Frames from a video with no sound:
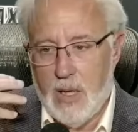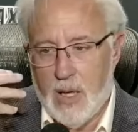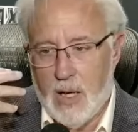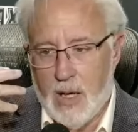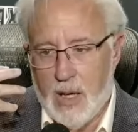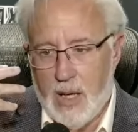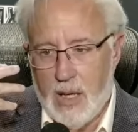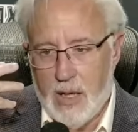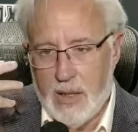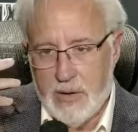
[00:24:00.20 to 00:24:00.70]

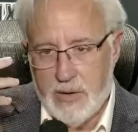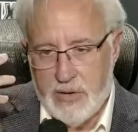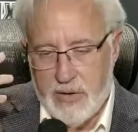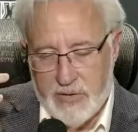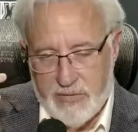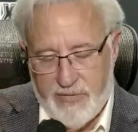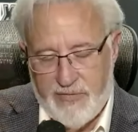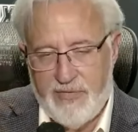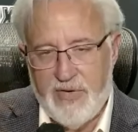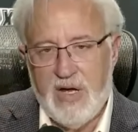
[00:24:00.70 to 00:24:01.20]
uh, the
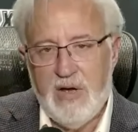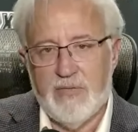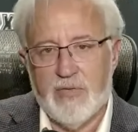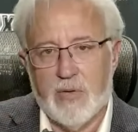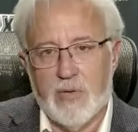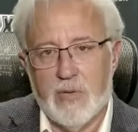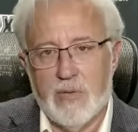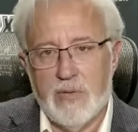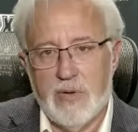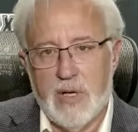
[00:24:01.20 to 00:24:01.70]

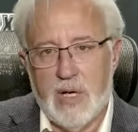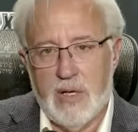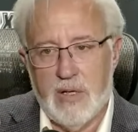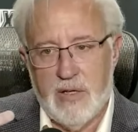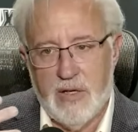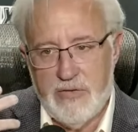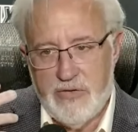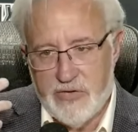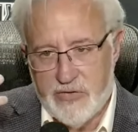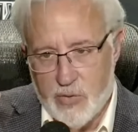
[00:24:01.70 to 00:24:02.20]
fever, the,
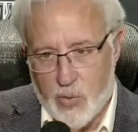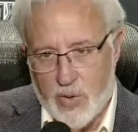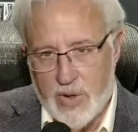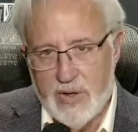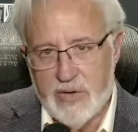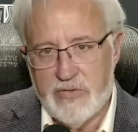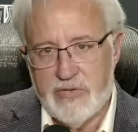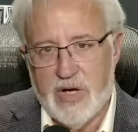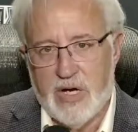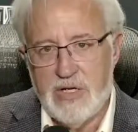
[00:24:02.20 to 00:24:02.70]
the
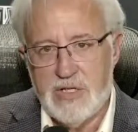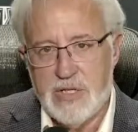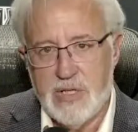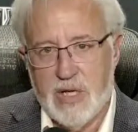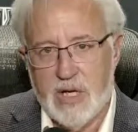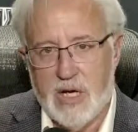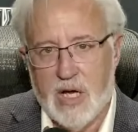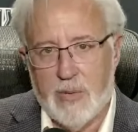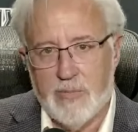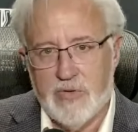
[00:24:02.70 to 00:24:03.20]
disorientation
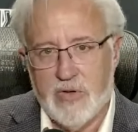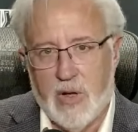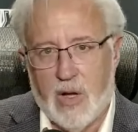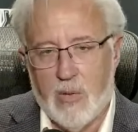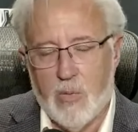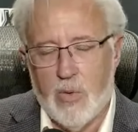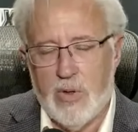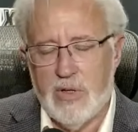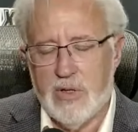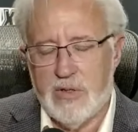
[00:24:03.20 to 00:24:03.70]
that comes
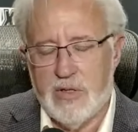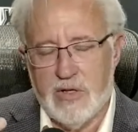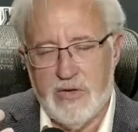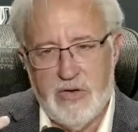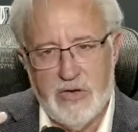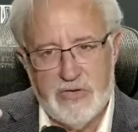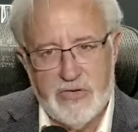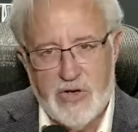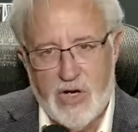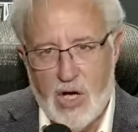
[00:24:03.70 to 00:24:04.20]
along with it, the
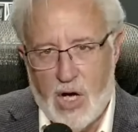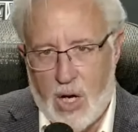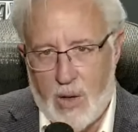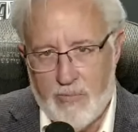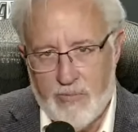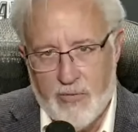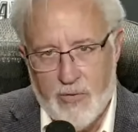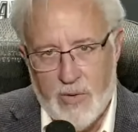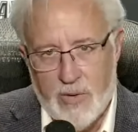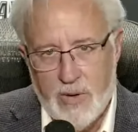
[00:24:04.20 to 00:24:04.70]

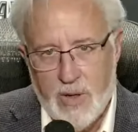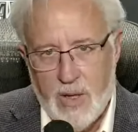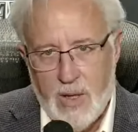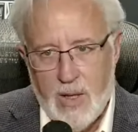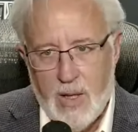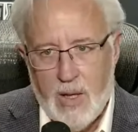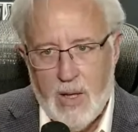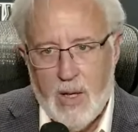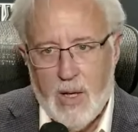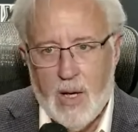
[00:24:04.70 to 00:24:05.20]
discomfort,
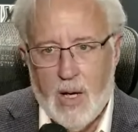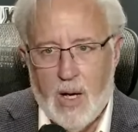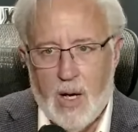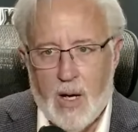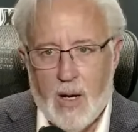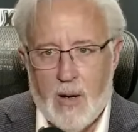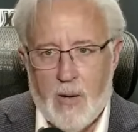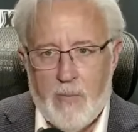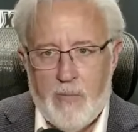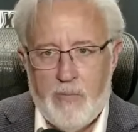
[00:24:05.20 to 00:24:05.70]

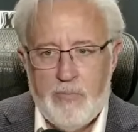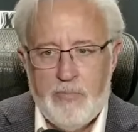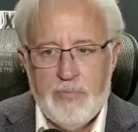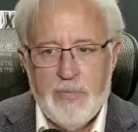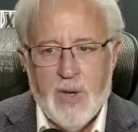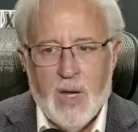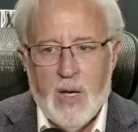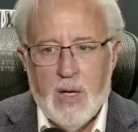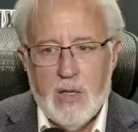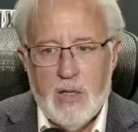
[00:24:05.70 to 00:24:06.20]
um,
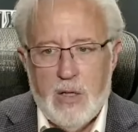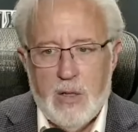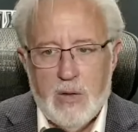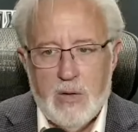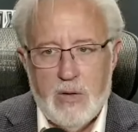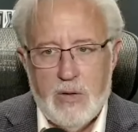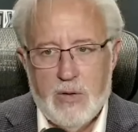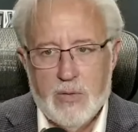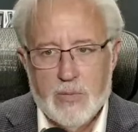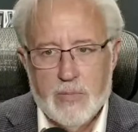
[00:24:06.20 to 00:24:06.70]
you,
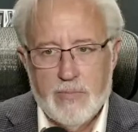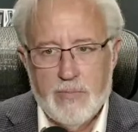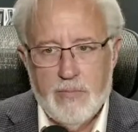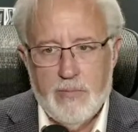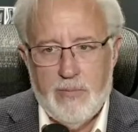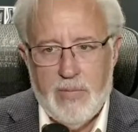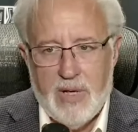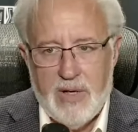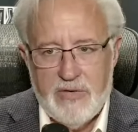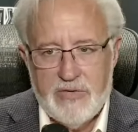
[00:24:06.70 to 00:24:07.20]
you're
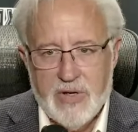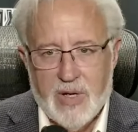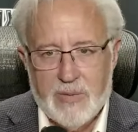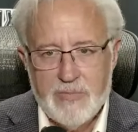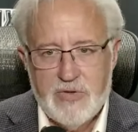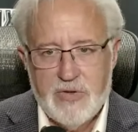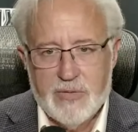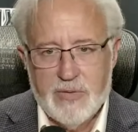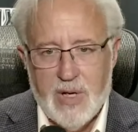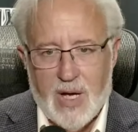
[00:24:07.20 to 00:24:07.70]
many
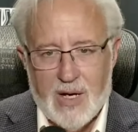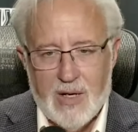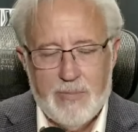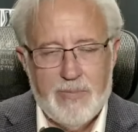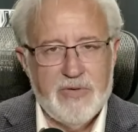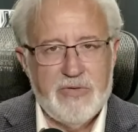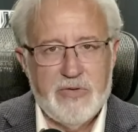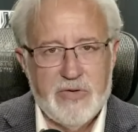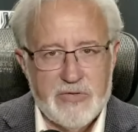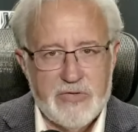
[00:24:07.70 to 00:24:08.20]
times you're not in a
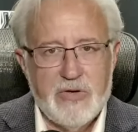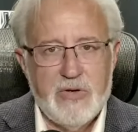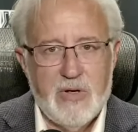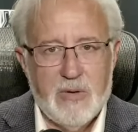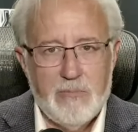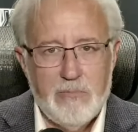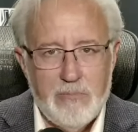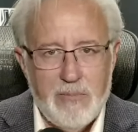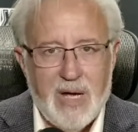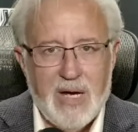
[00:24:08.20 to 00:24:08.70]
position to
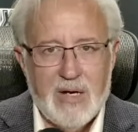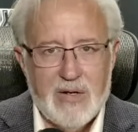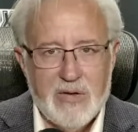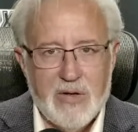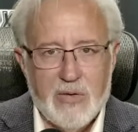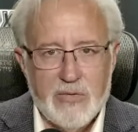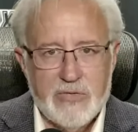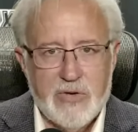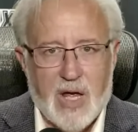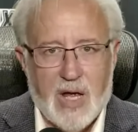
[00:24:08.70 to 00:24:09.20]
make
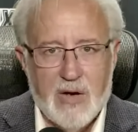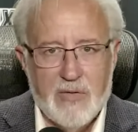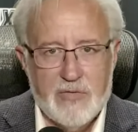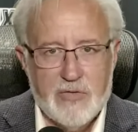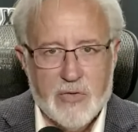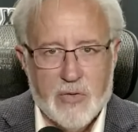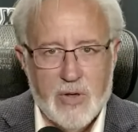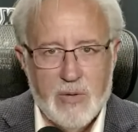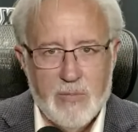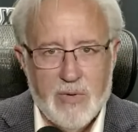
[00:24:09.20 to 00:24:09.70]
those kind of
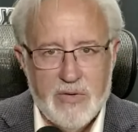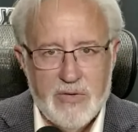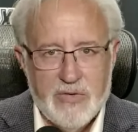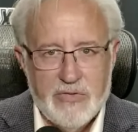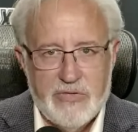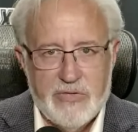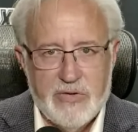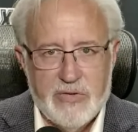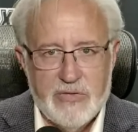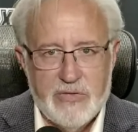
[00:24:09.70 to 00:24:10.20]
treatment
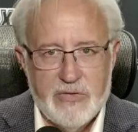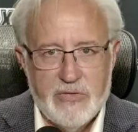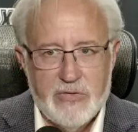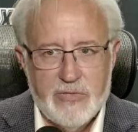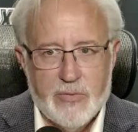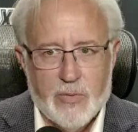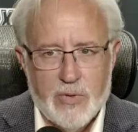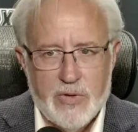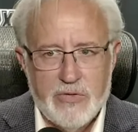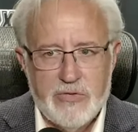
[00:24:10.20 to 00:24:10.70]
decisions
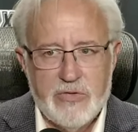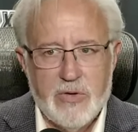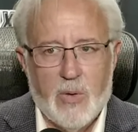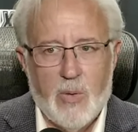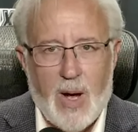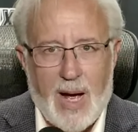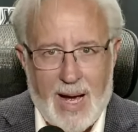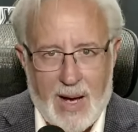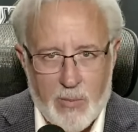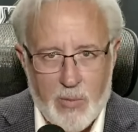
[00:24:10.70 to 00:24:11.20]
for you. So
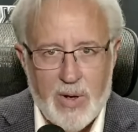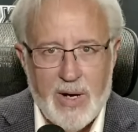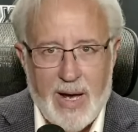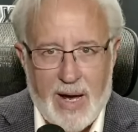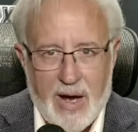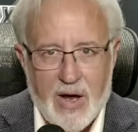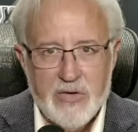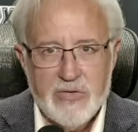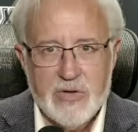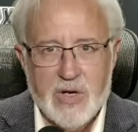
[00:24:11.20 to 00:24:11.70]
I would
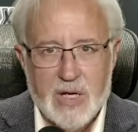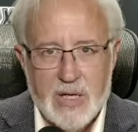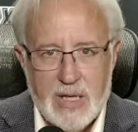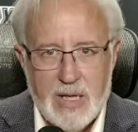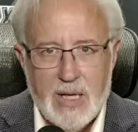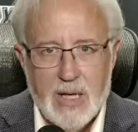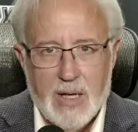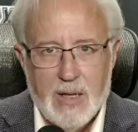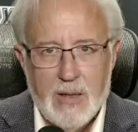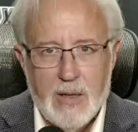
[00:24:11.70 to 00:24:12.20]
ask
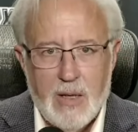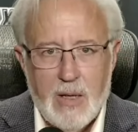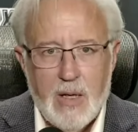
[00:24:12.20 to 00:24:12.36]
again,